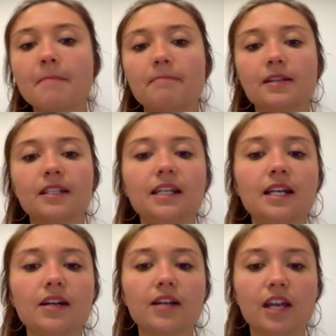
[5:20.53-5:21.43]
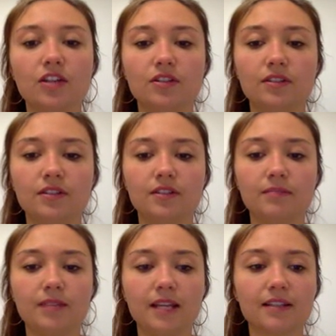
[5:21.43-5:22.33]
Building an irrigation system
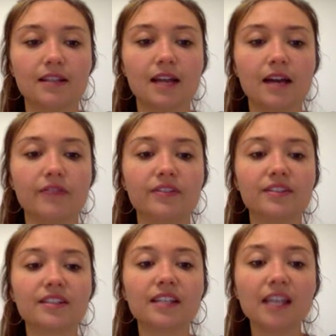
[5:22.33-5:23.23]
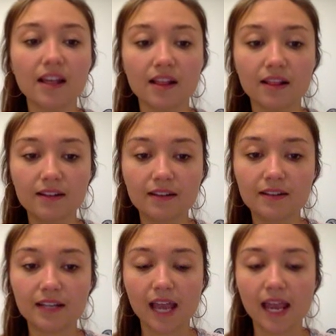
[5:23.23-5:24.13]
takes a lot of skill
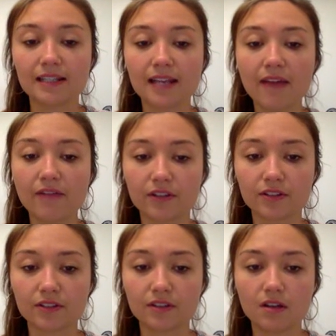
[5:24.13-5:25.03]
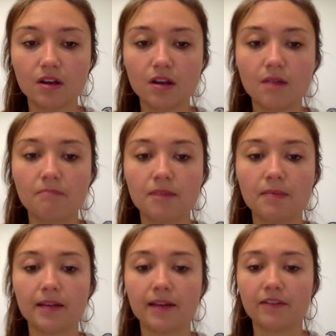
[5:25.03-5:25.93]
and effort.
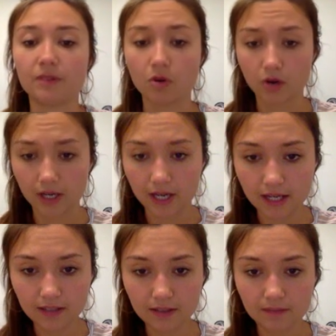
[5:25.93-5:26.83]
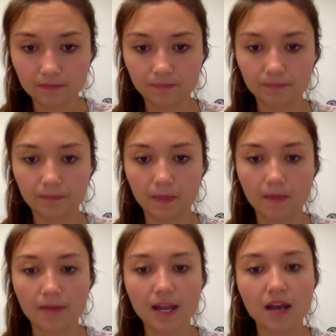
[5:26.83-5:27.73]
People have to be organized.
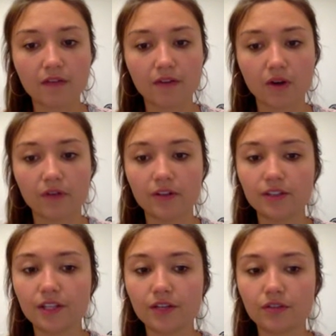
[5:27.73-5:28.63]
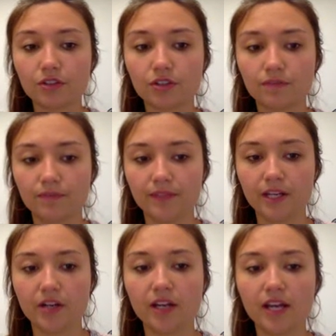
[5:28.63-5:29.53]
The payoff, however, is huge.
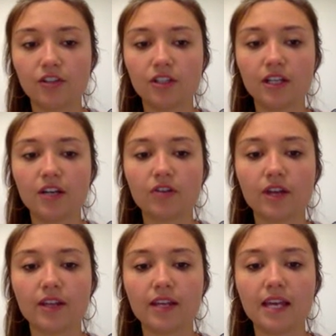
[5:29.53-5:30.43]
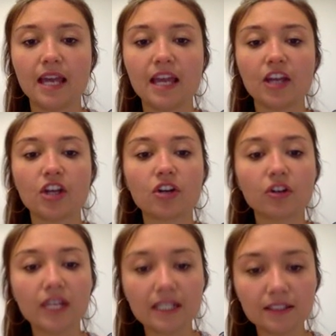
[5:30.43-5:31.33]
Irrigation can greatly
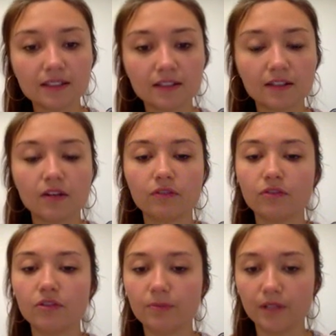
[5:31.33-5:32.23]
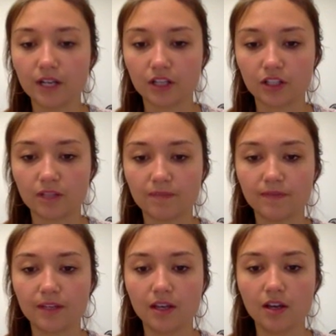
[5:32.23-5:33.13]
increase food production.
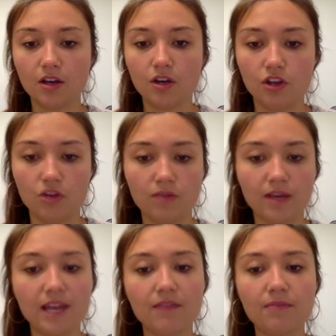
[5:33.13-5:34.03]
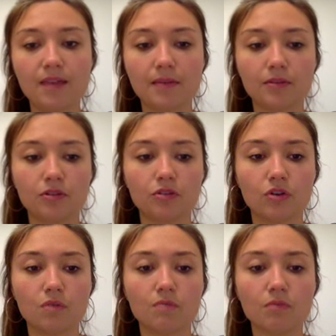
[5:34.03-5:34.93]
You might even be able to
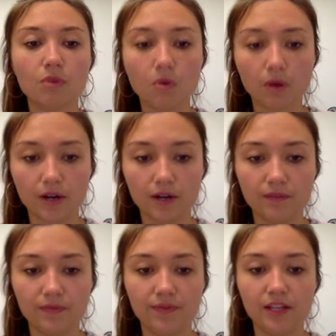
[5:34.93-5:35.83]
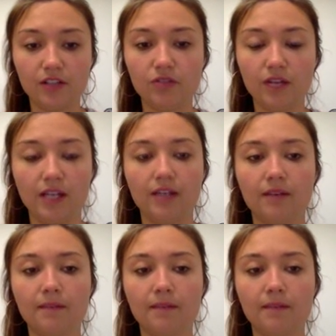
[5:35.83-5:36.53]
grow more than you need.